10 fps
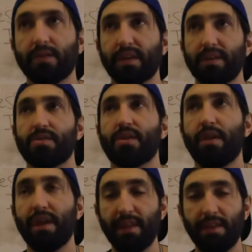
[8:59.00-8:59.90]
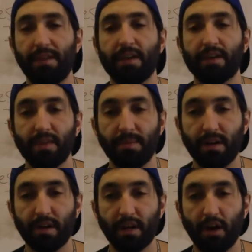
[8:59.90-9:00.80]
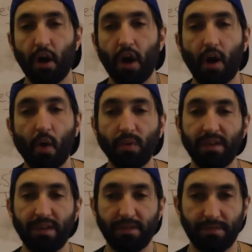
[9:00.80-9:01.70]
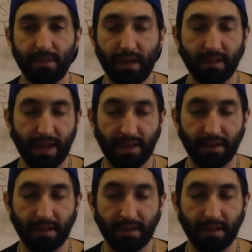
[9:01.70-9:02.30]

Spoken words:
So, and then there are some that are only attack.